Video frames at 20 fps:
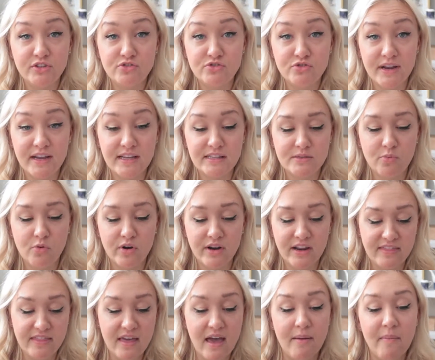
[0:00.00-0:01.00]

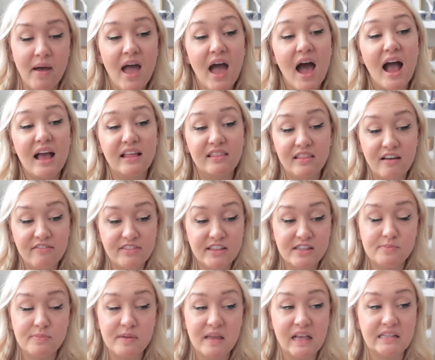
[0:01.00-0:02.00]
transporting them. I love
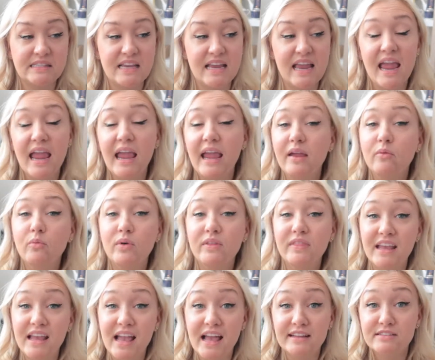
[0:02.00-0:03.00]
this because I hate when
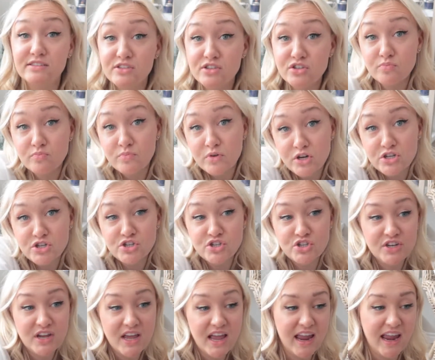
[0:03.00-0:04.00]
they get
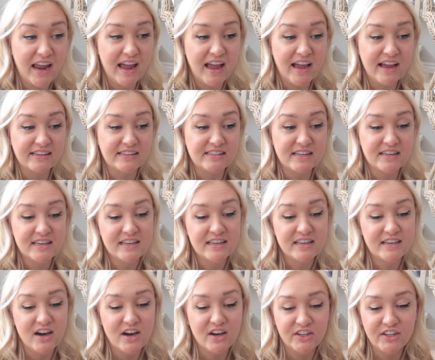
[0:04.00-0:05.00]
smushed and,
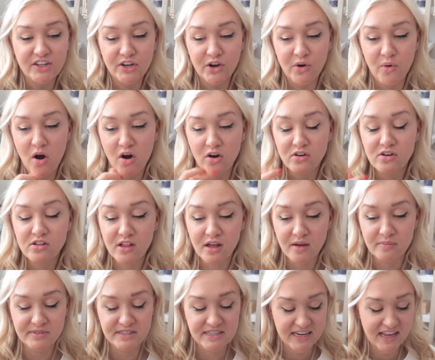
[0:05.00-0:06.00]
you know, all clumped